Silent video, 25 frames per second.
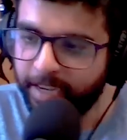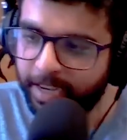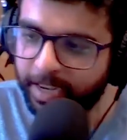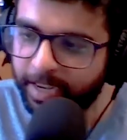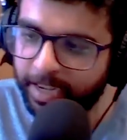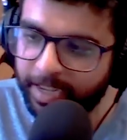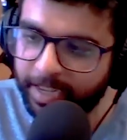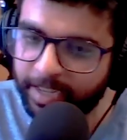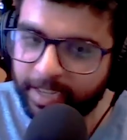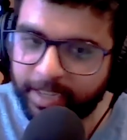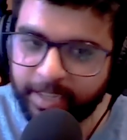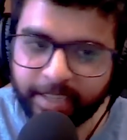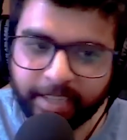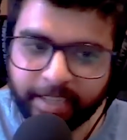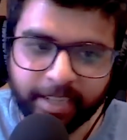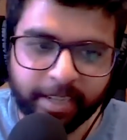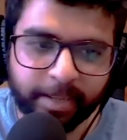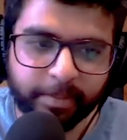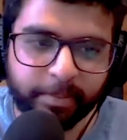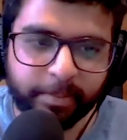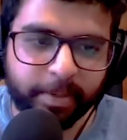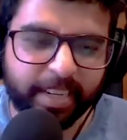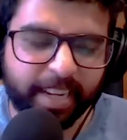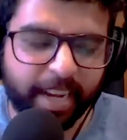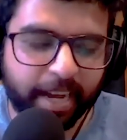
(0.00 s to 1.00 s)
Uh, uh,
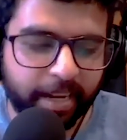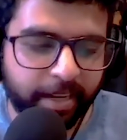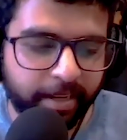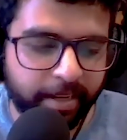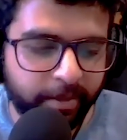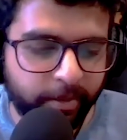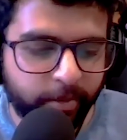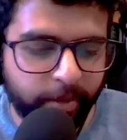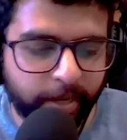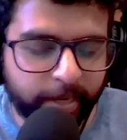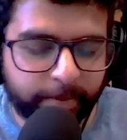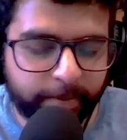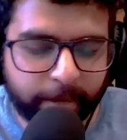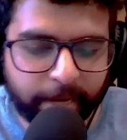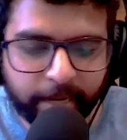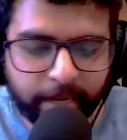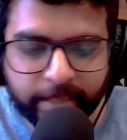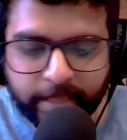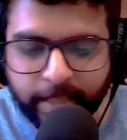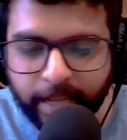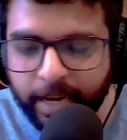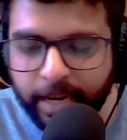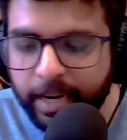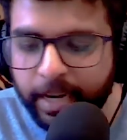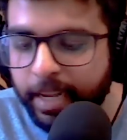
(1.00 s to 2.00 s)
okay. But yeah, quick break
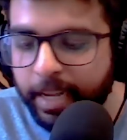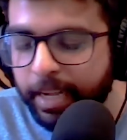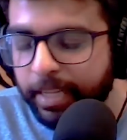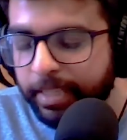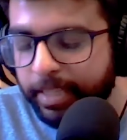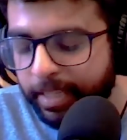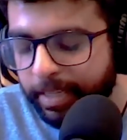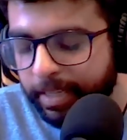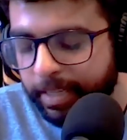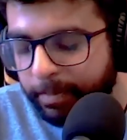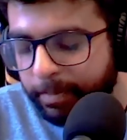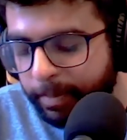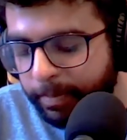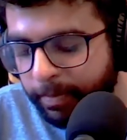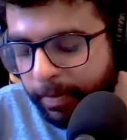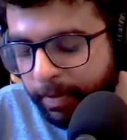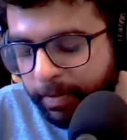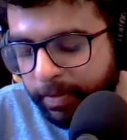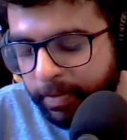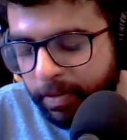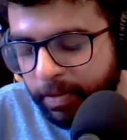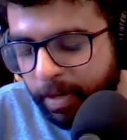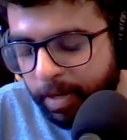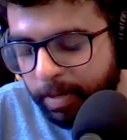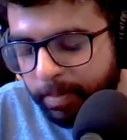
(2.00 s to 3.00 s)
there. Uh, before
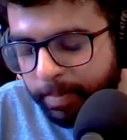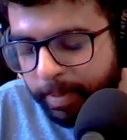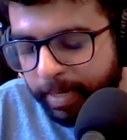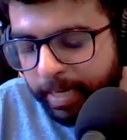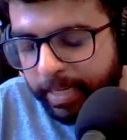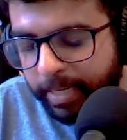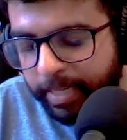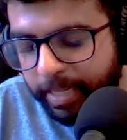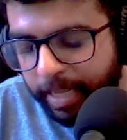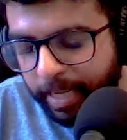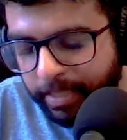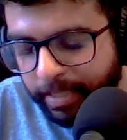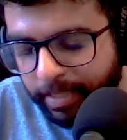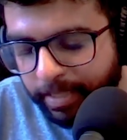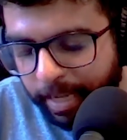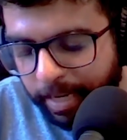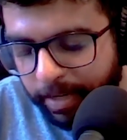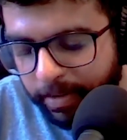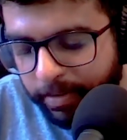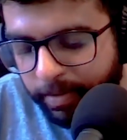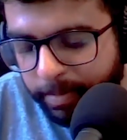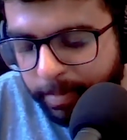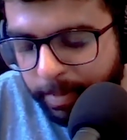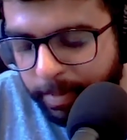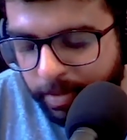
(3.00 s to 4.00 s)
we go on break, yes, thank
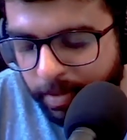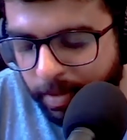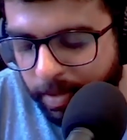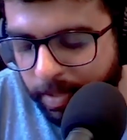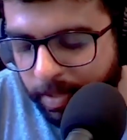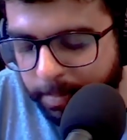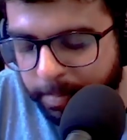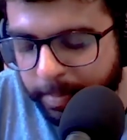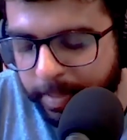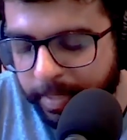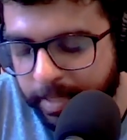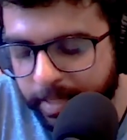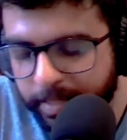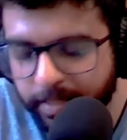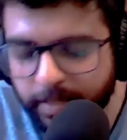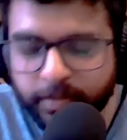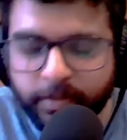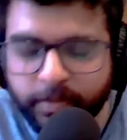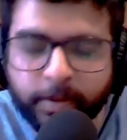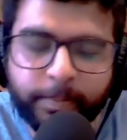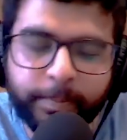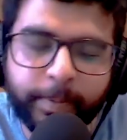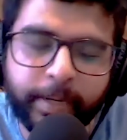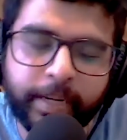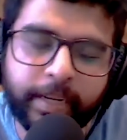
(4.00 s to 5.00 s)
you very much all the patrons
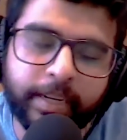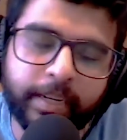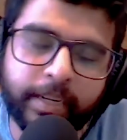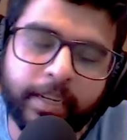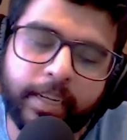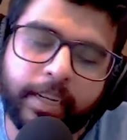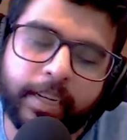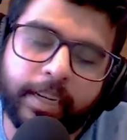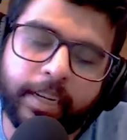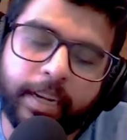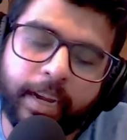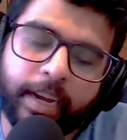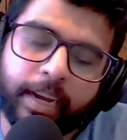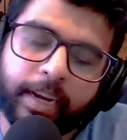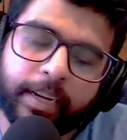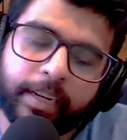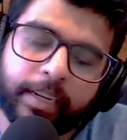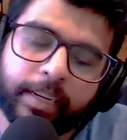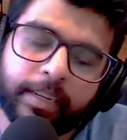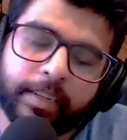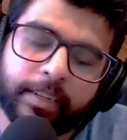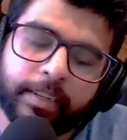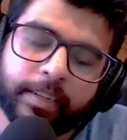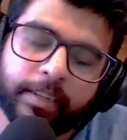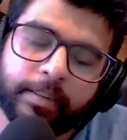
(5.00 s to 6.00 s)
for patroning
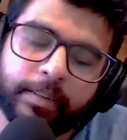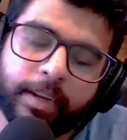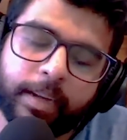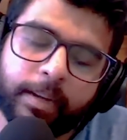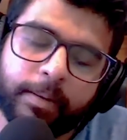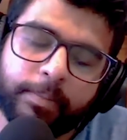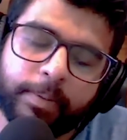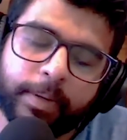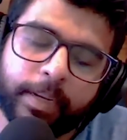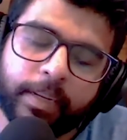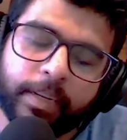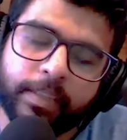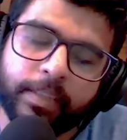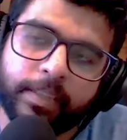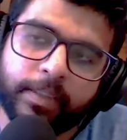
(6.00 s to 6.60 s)
and uh, helping